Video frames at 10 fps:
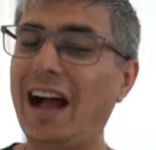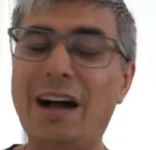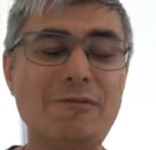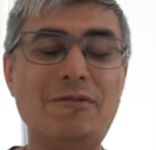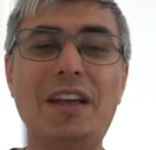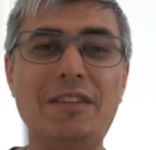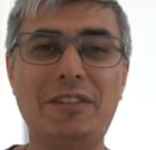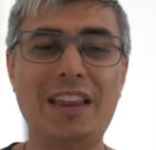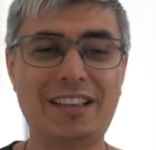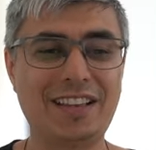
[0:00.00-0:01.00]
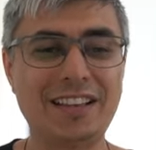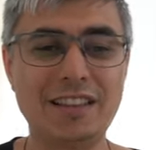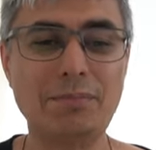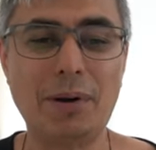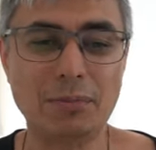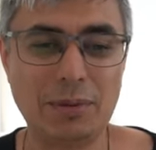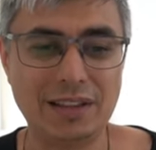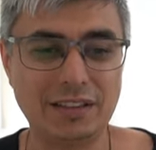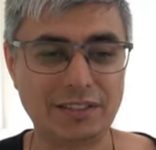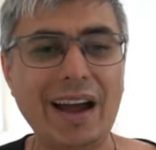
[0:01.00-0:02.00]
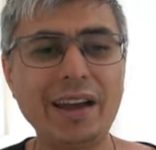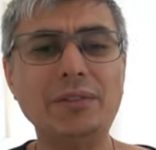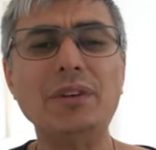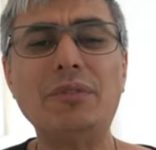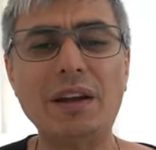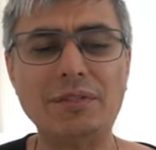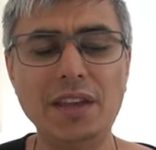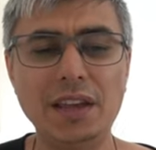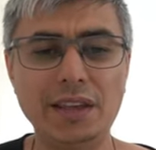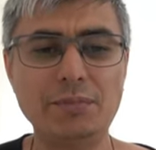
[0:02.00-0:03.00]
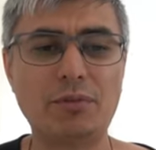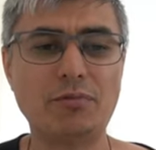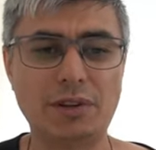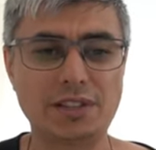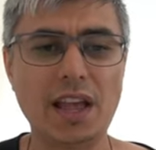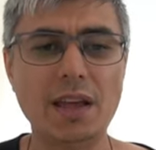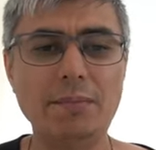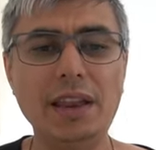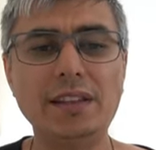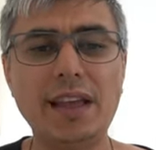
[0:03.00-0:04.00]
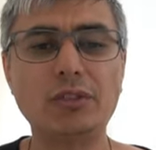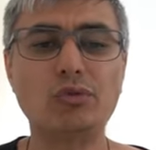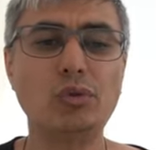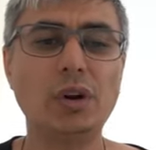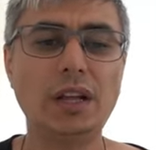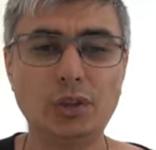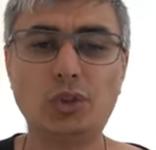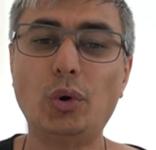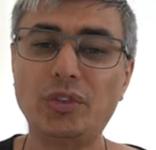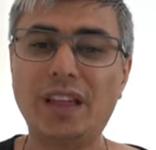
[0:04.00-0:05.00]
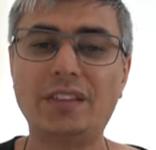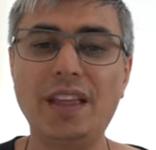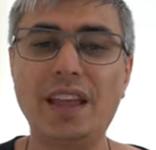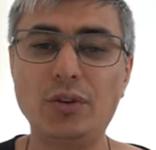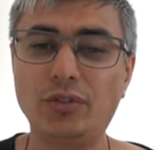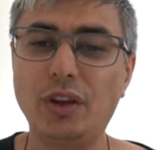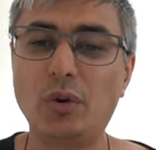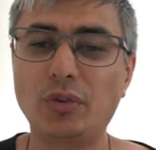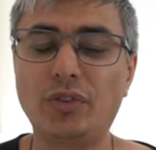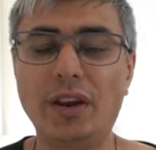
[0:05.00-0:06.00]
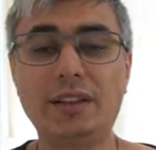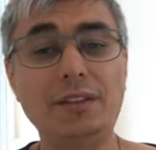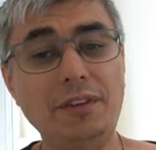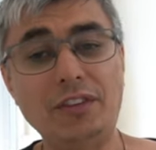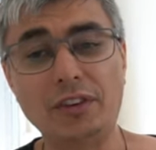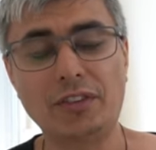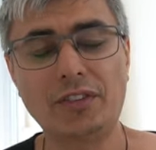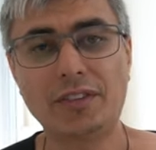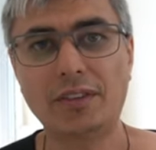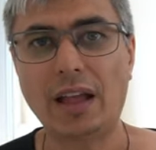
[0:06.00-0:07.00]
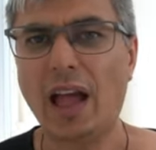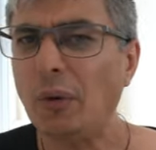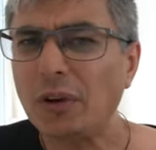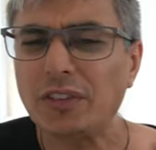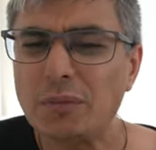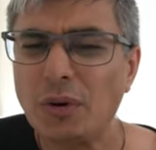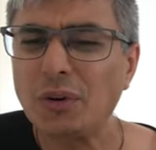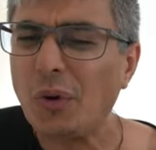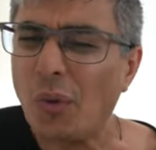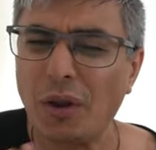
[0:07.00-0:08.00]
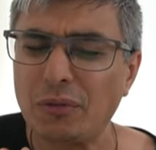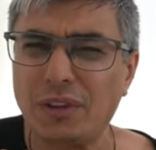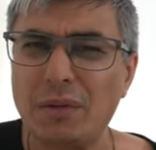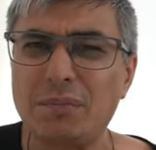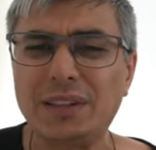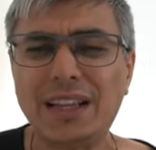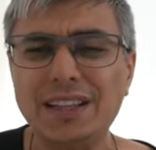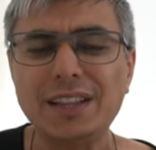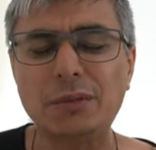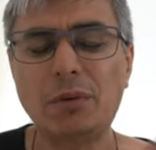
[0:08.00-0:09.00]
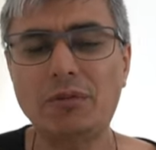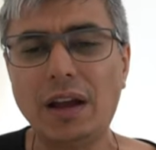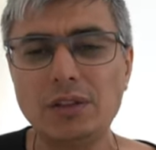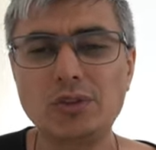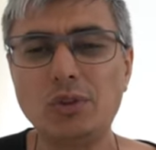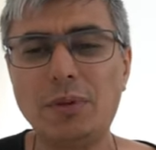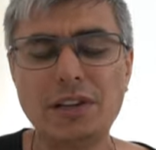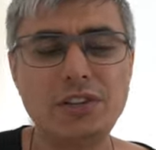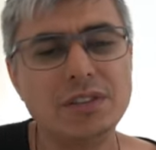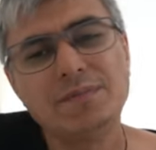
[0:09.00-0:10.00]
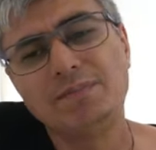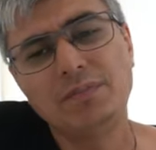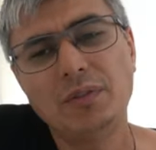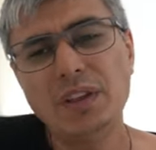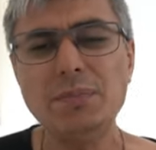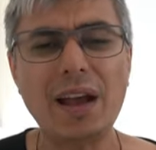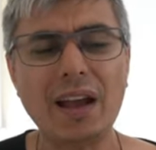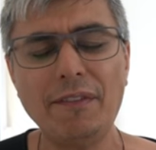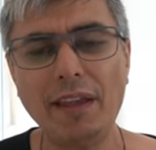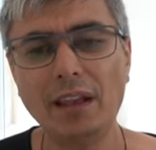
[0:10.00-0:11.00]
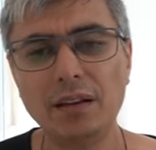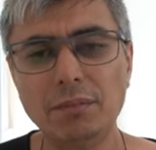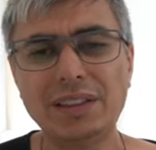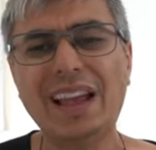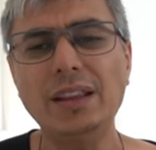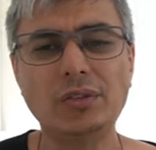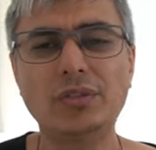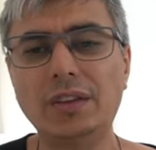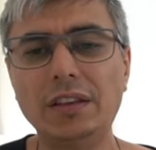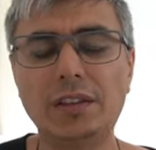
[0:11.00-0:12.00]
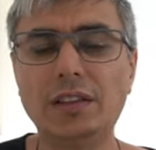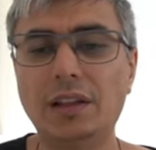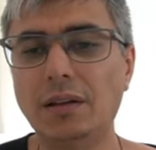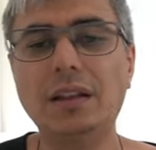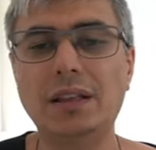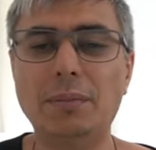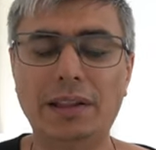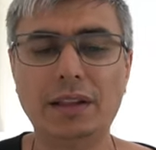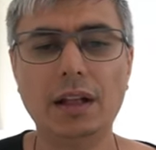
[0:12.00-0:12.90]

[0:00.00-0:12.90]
I'm very, very excited and pumped by this. IFC 5D improvements. Many thanks to those testing and using course related features. I was among one of them, but I did not provide so much feedback, I think, but I tested a little bit.